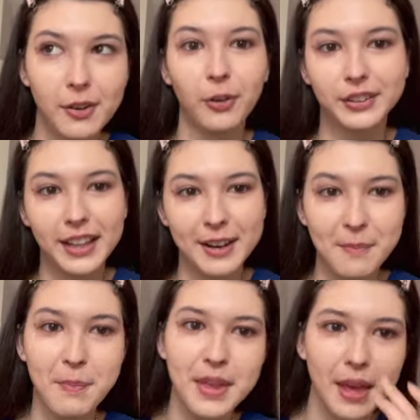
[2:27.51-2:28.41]
or 10
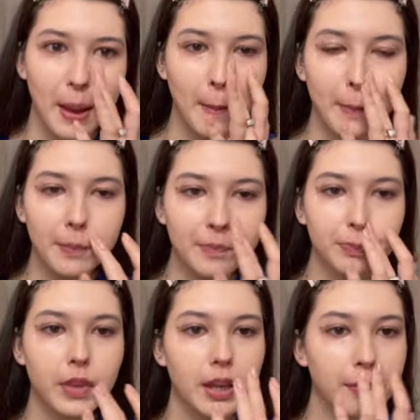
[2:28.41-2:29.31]
p.m.
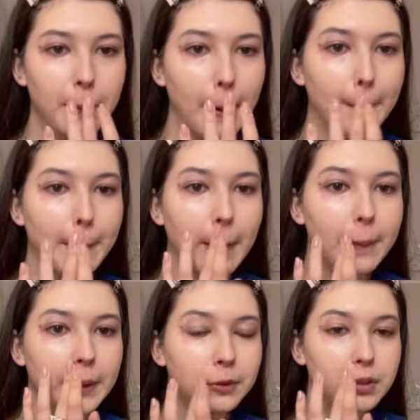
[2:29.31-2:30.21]
if I'm
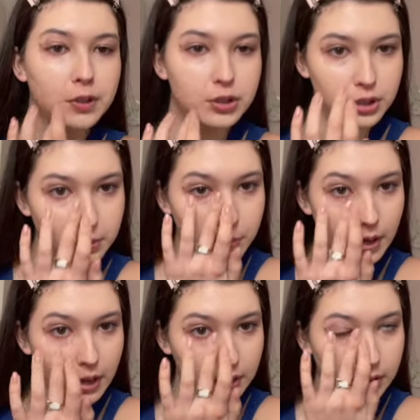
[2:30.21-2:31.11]
going to the gym
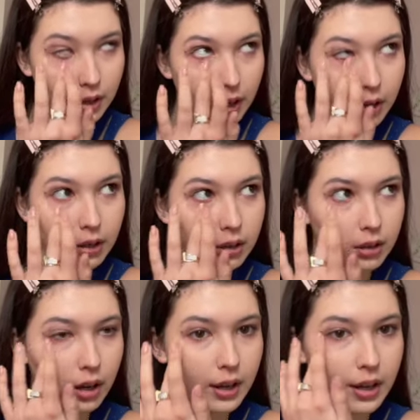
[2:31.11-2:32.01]
and
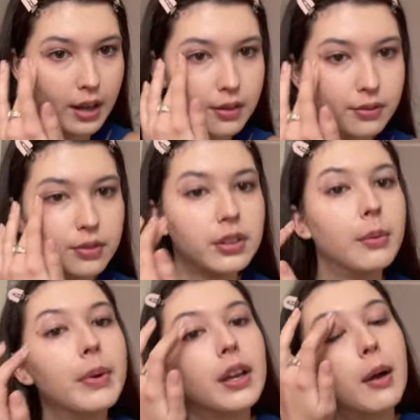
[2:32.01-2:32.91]
I have the
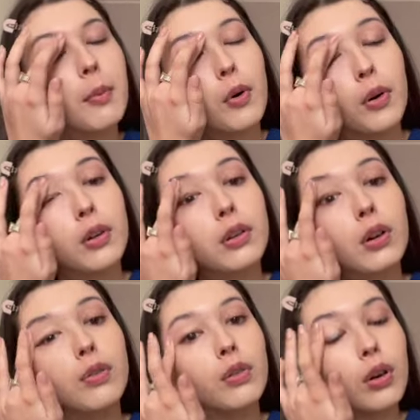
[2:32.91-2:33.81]
makeup on,
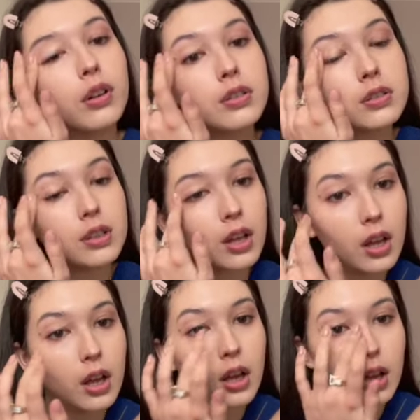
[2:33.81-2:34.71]
of course,
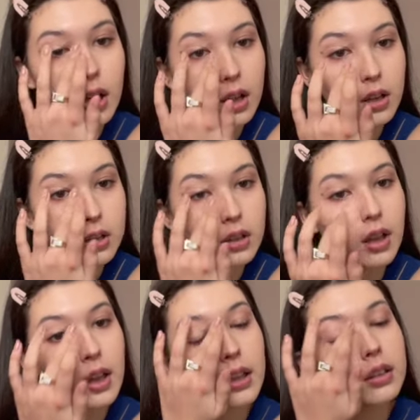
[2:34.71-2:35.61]

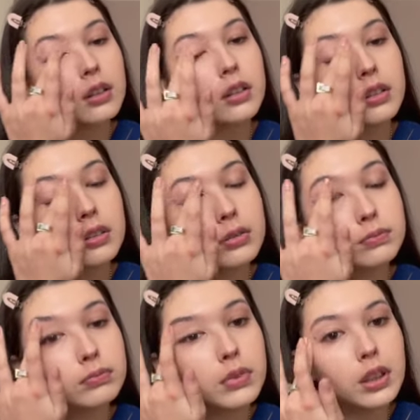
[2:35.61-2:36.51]
and
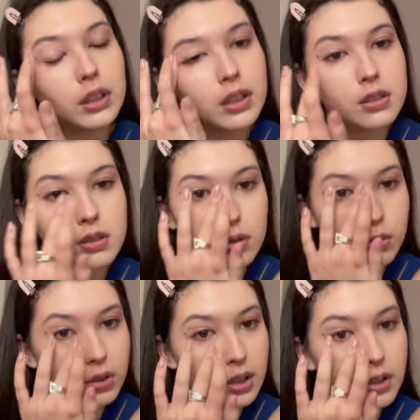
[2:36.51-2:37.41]
it is
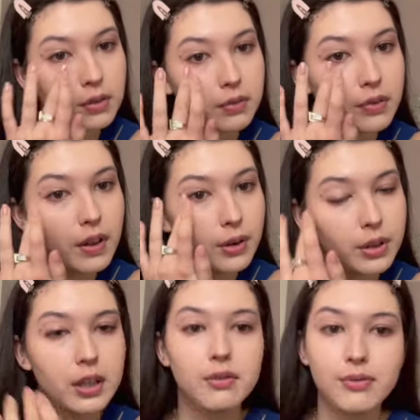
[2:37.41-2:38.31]
looking
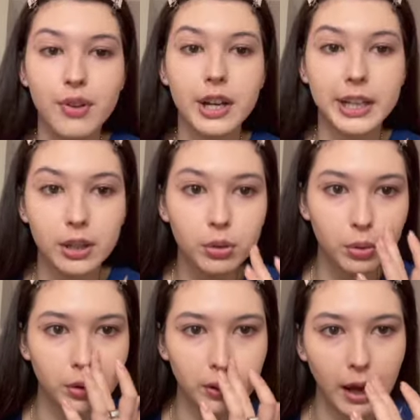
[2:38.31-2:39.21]
very, very
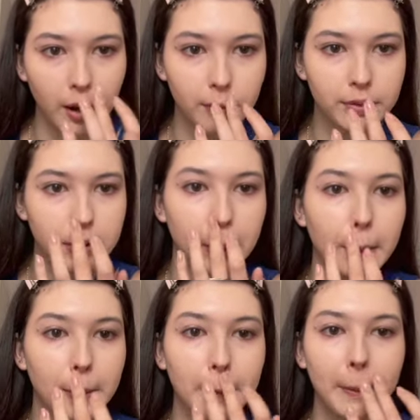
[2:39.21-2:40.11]
good
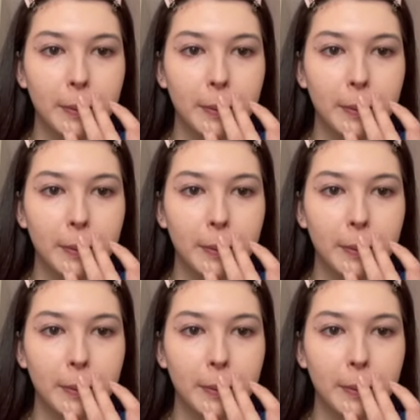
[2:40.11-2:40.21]
after